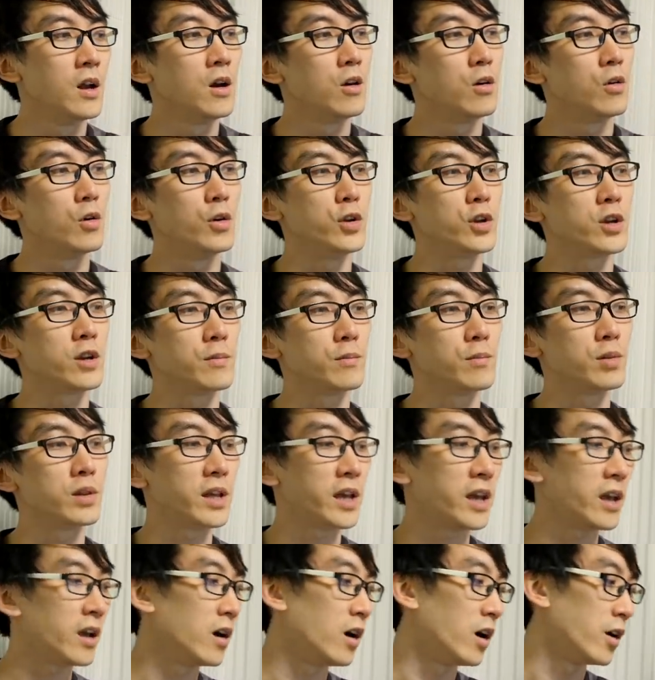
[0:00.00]
or you can
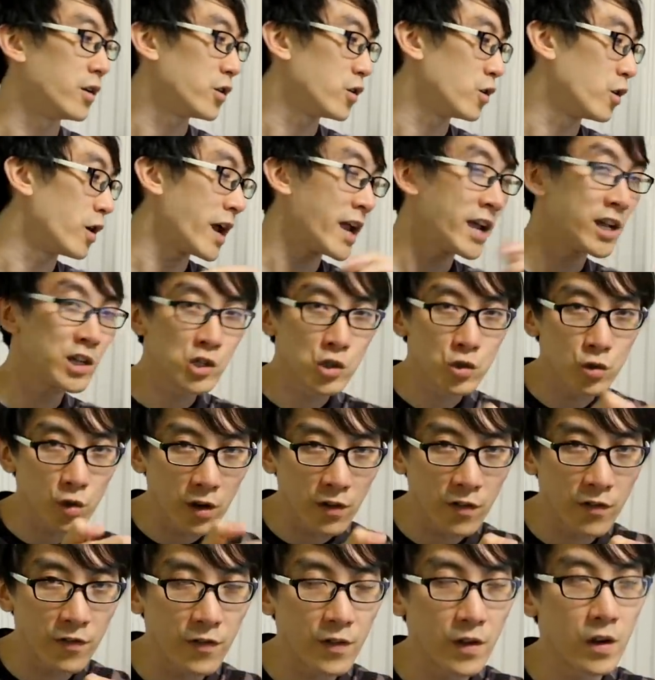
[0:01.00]
play it on your
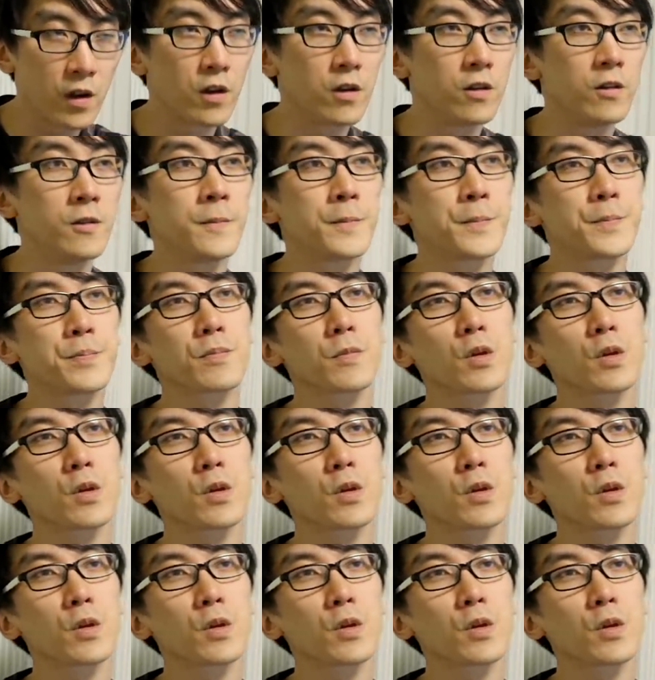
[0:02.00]
Android phone,